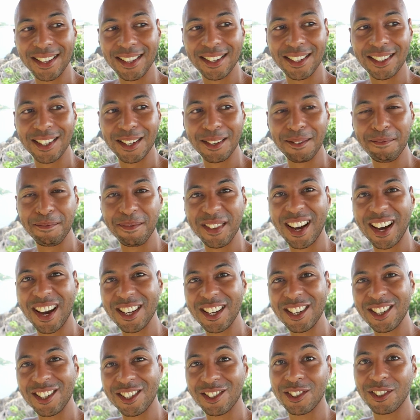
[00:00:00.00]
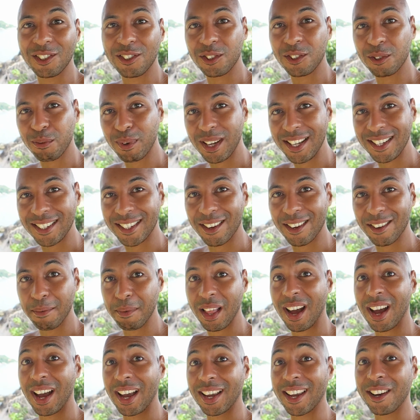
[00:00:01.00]
some nice sweets to give
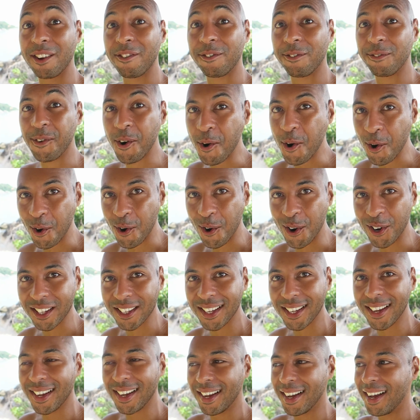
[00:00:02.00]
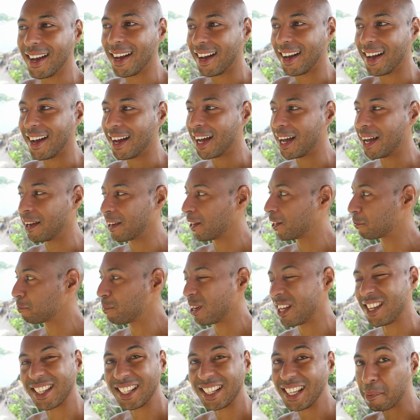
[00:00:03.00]
them that I can afford, because
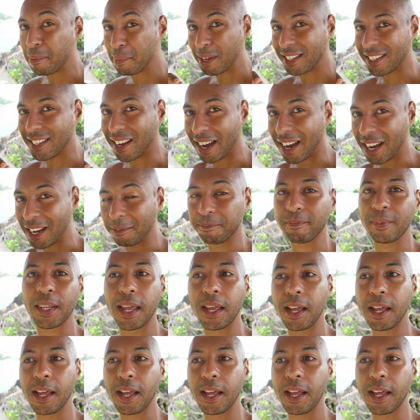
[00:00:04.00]
money's a little bit tight.